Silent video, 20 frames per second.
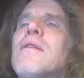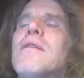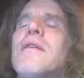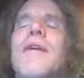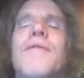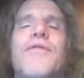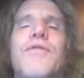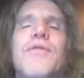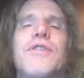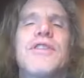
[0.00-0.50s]
You
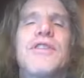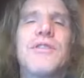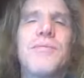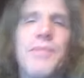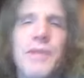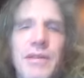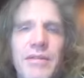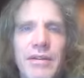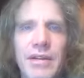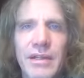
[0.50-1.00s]
have to
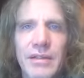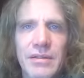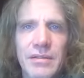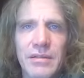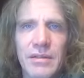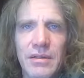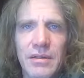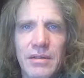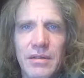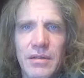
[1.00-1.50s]

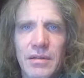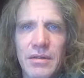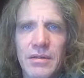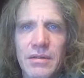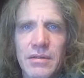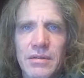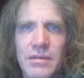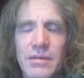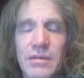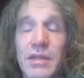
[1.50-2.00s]
experience it.
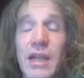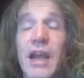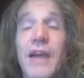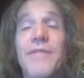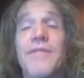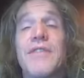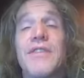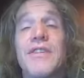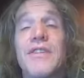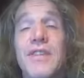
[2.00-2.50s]
You
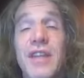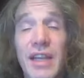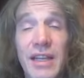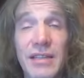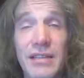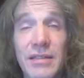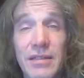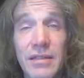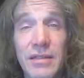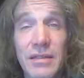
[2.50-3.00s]
have to
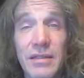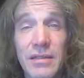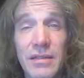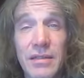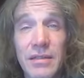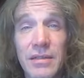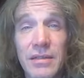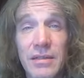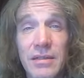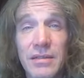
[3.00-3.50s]
taste
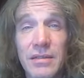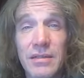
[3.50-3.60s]
it.